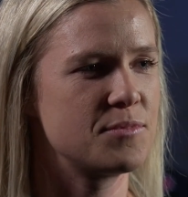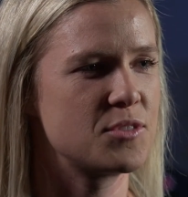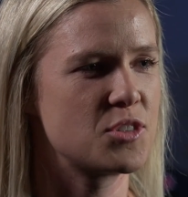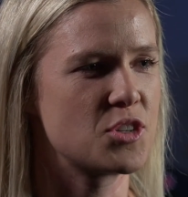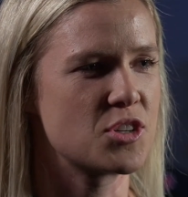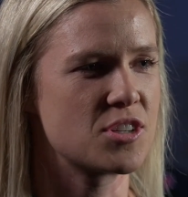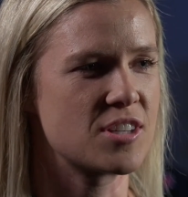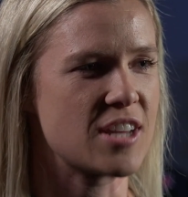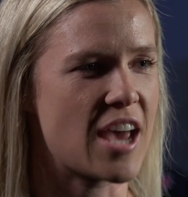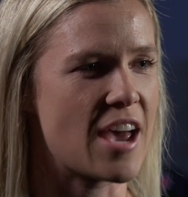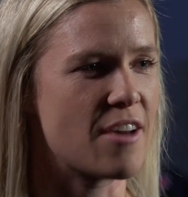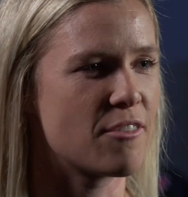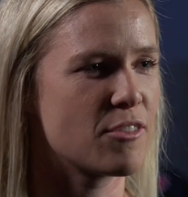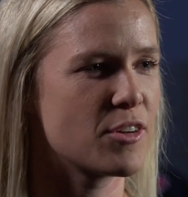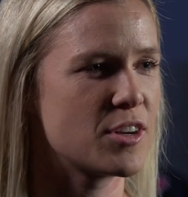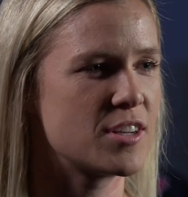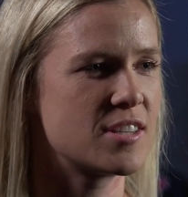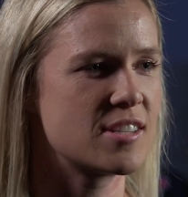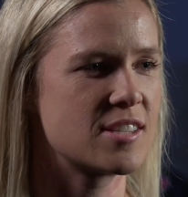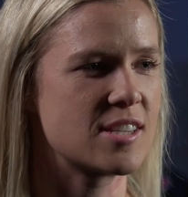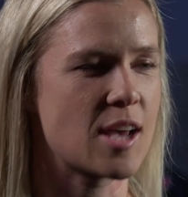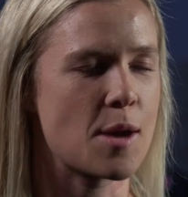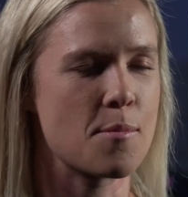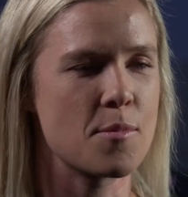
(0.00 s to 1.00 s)
Just every
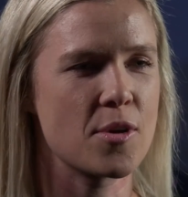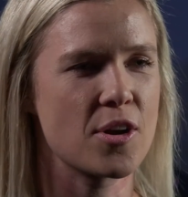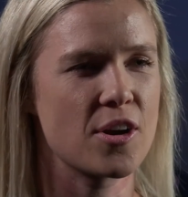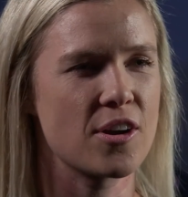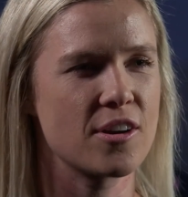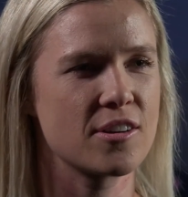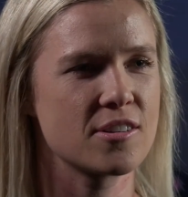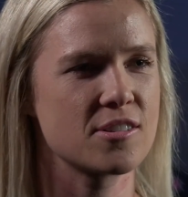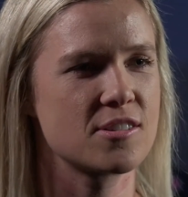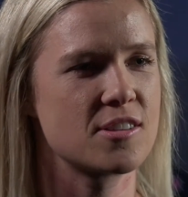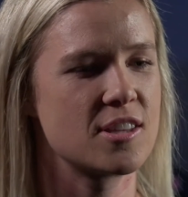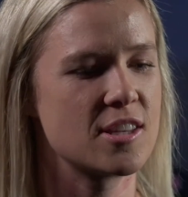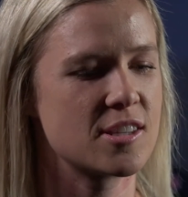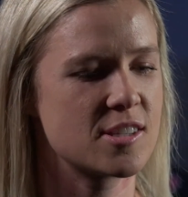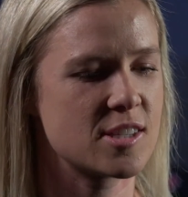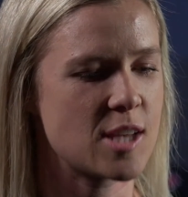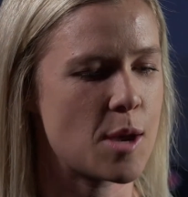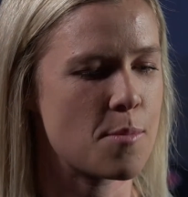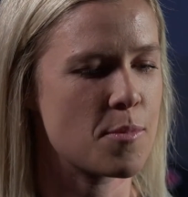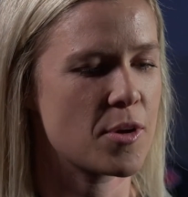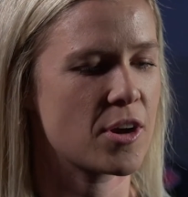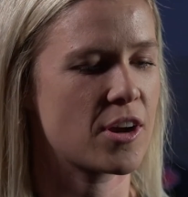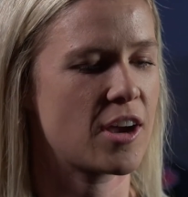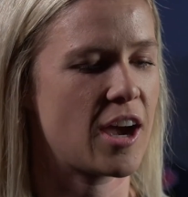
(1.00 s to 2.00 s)
summer, the
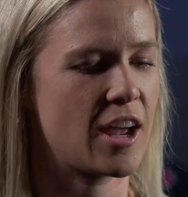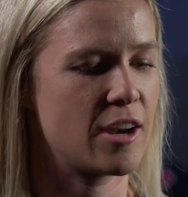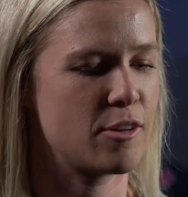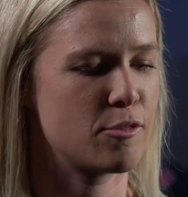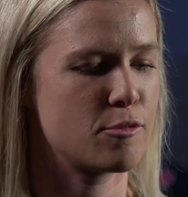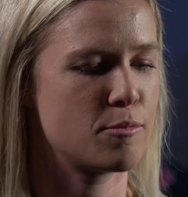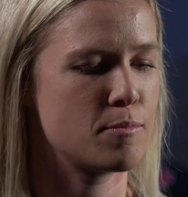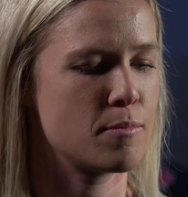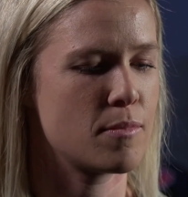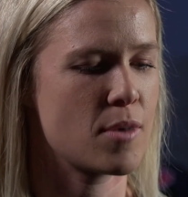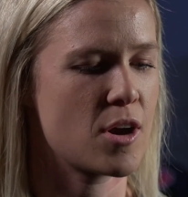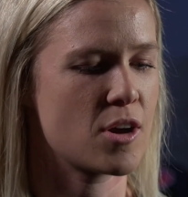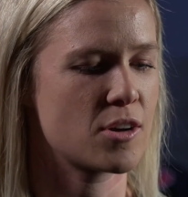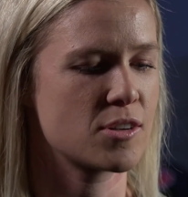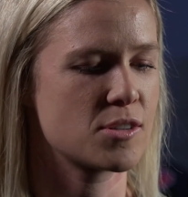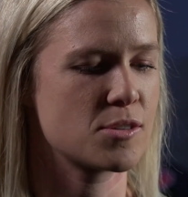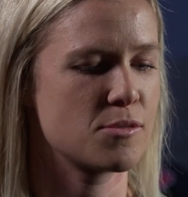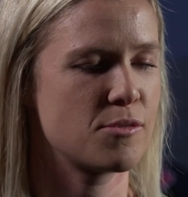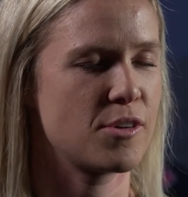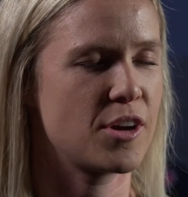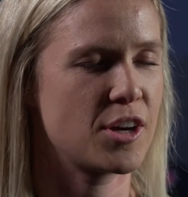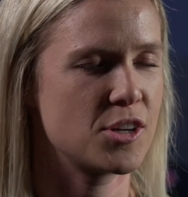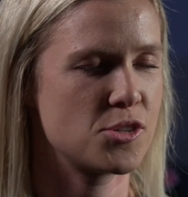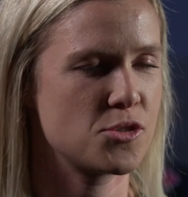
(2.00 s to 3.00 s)
summer kind of marks
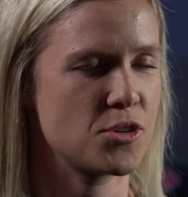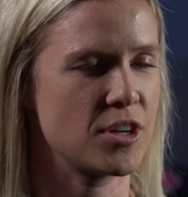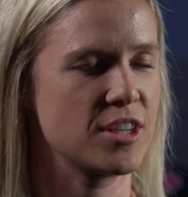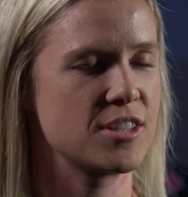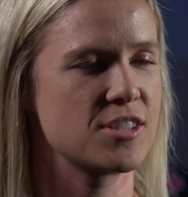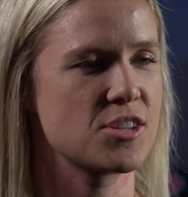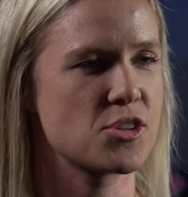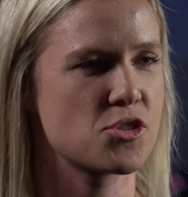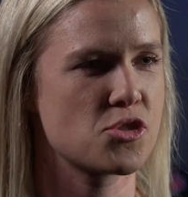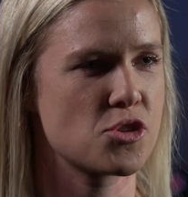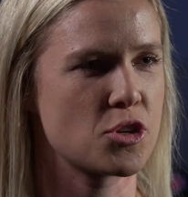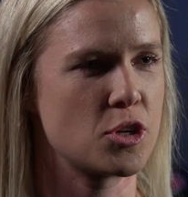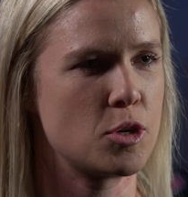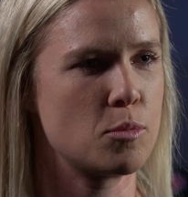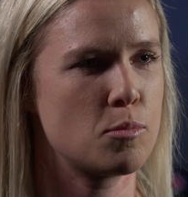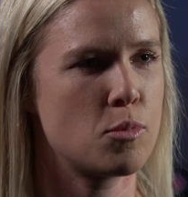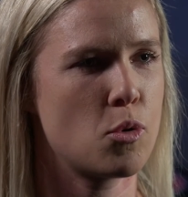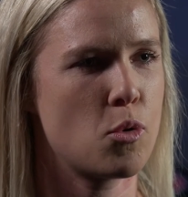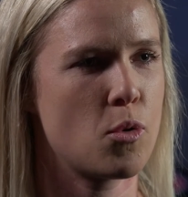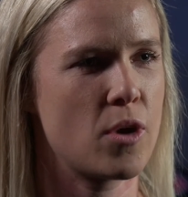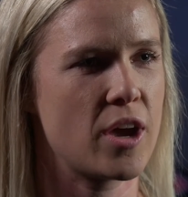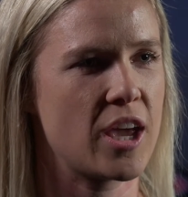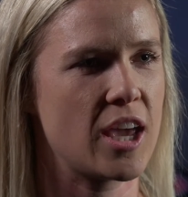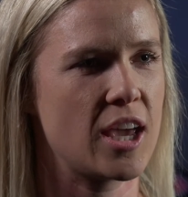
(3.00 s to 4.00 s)
a very transitional
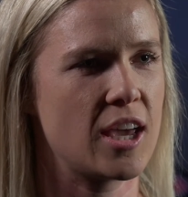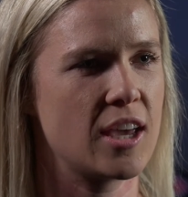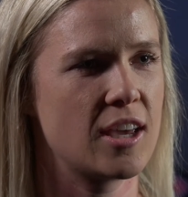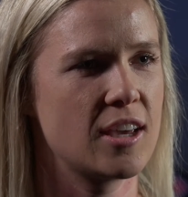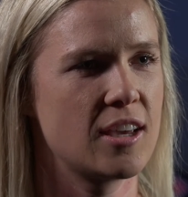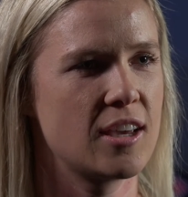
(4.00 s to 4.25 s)
point